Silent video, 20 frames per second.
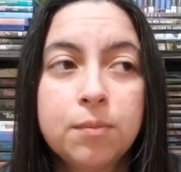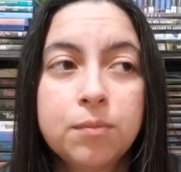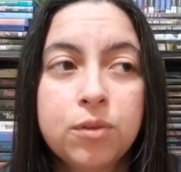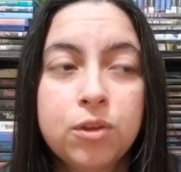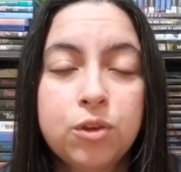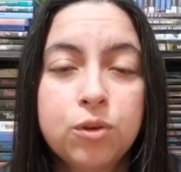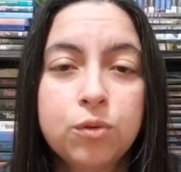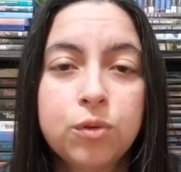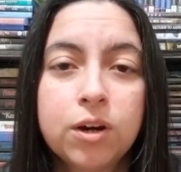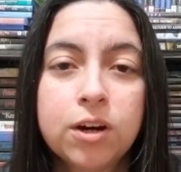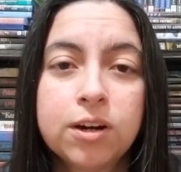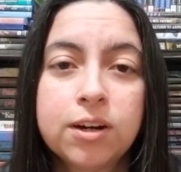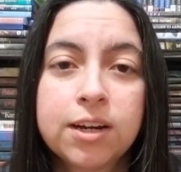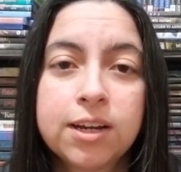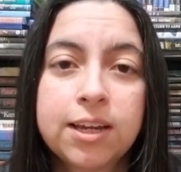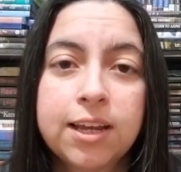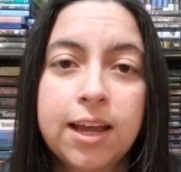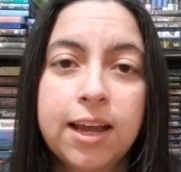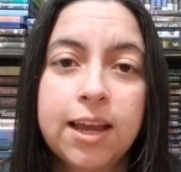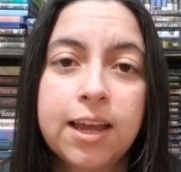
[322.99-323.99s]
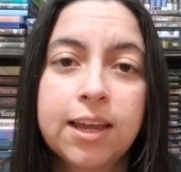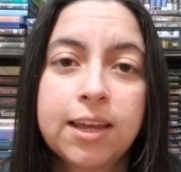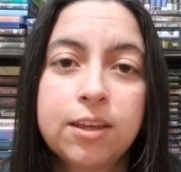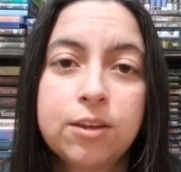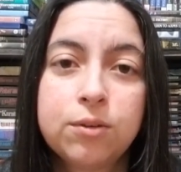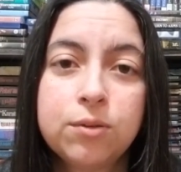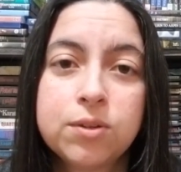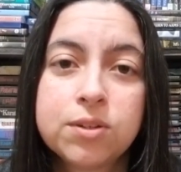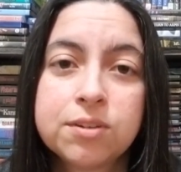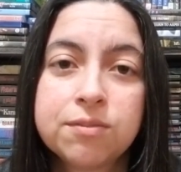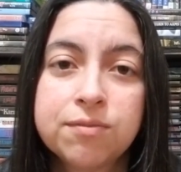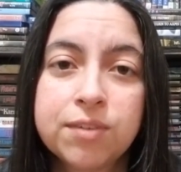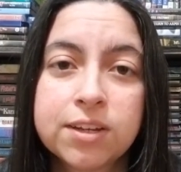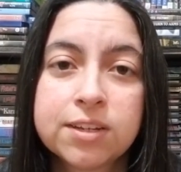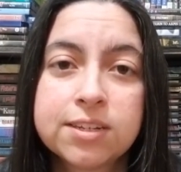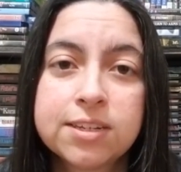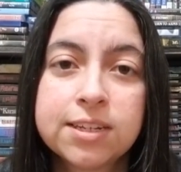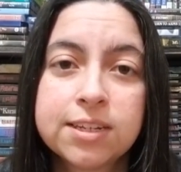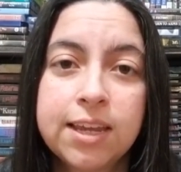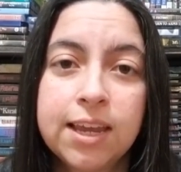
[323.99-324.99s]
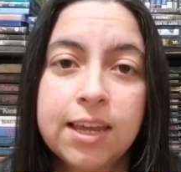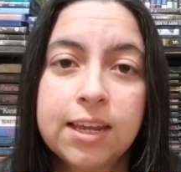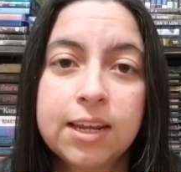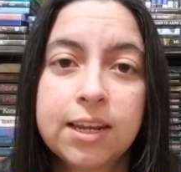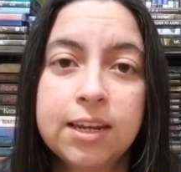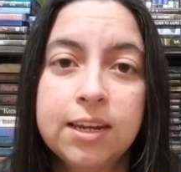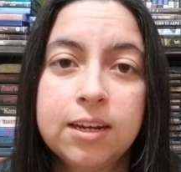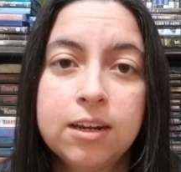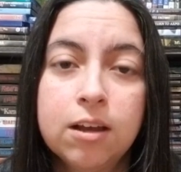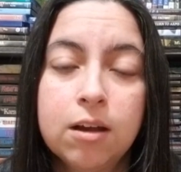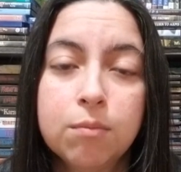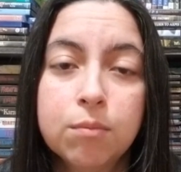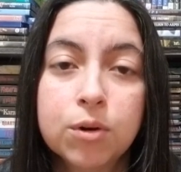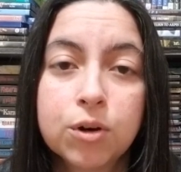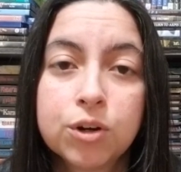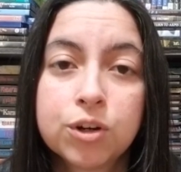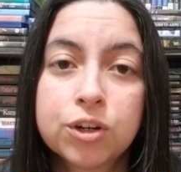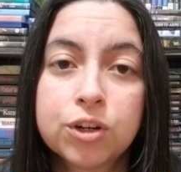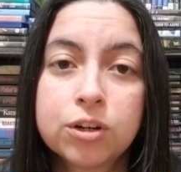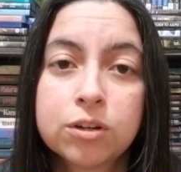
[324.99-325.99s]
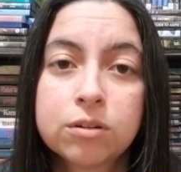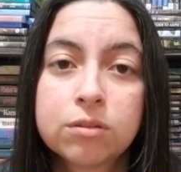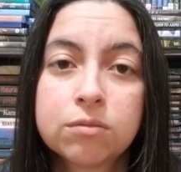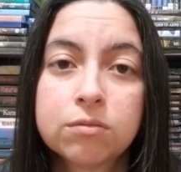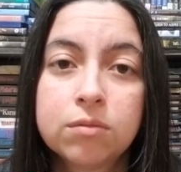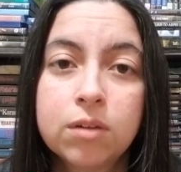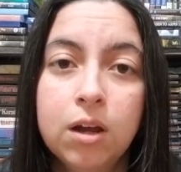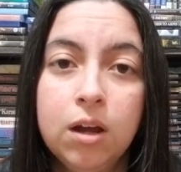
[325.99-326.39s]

You are a guy who is investigating a murder.